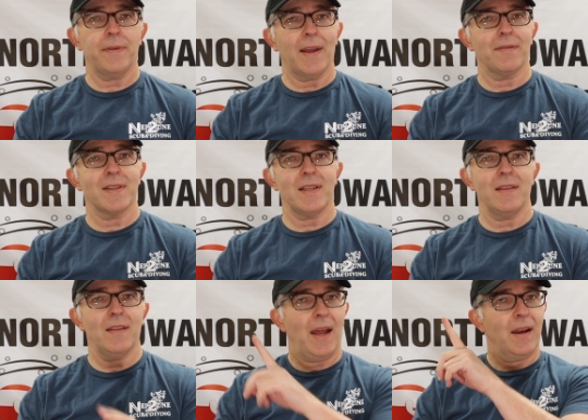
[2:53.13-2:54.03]
If you haven't
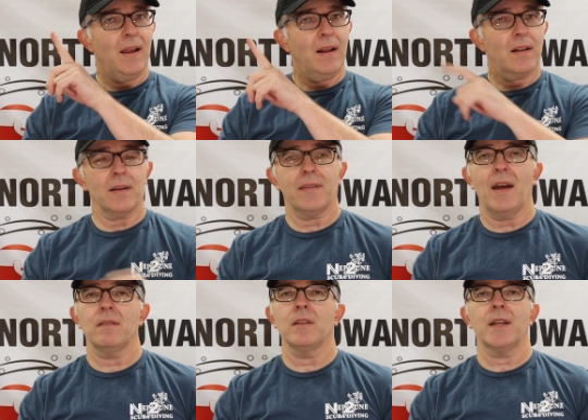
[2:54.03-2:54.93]
seen that, click
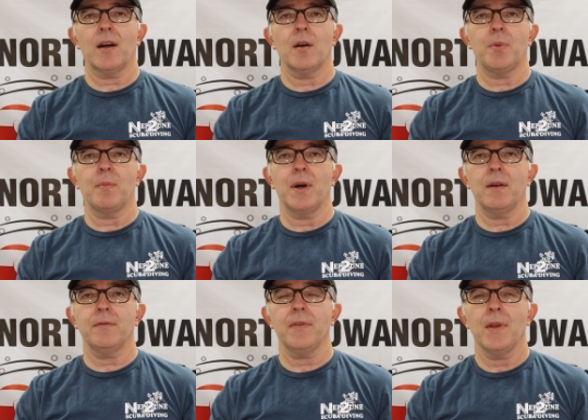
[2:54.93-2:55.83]
that link up
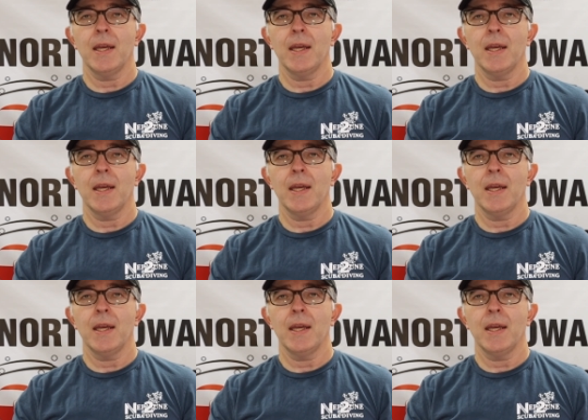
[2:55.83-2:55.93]
above.